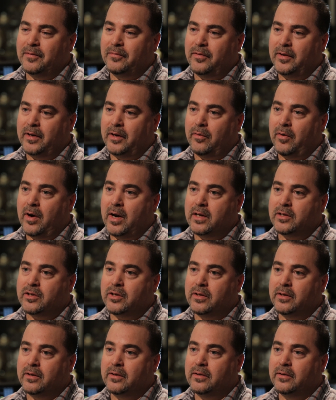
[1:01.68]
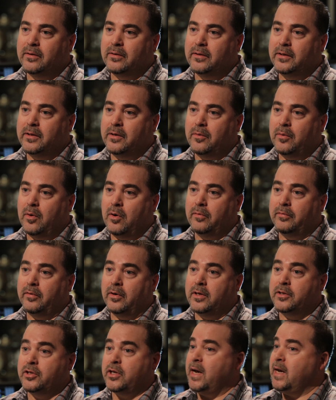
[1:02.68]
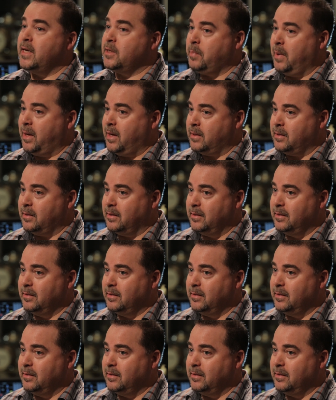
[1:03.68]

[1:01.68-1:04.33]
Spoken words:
configuration, over a jazz band.